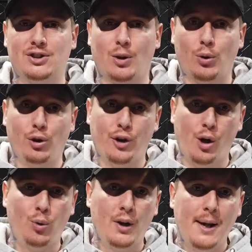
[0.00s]
So
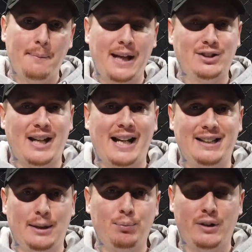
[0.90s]
although Baze AI
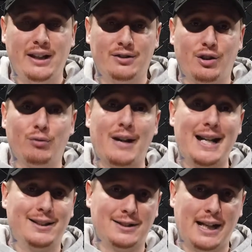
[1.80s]
did predict to the
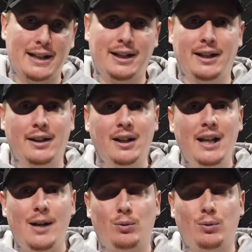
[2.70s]
right side here,